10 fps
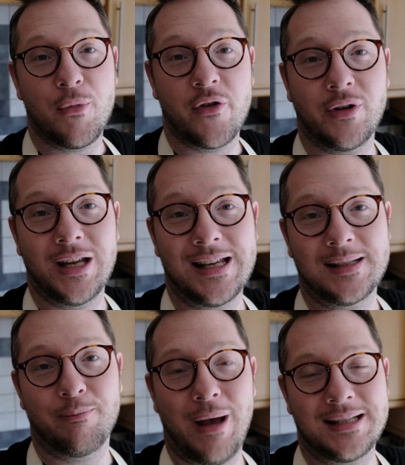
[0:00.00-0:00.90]
movement is
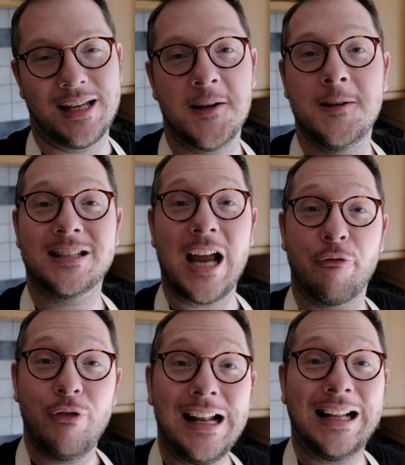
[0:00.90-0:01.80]
better. To get a
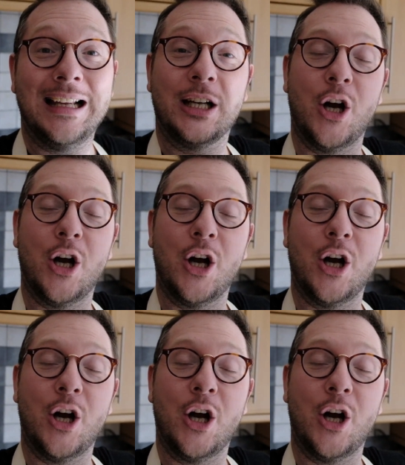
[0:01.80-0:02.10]
really clean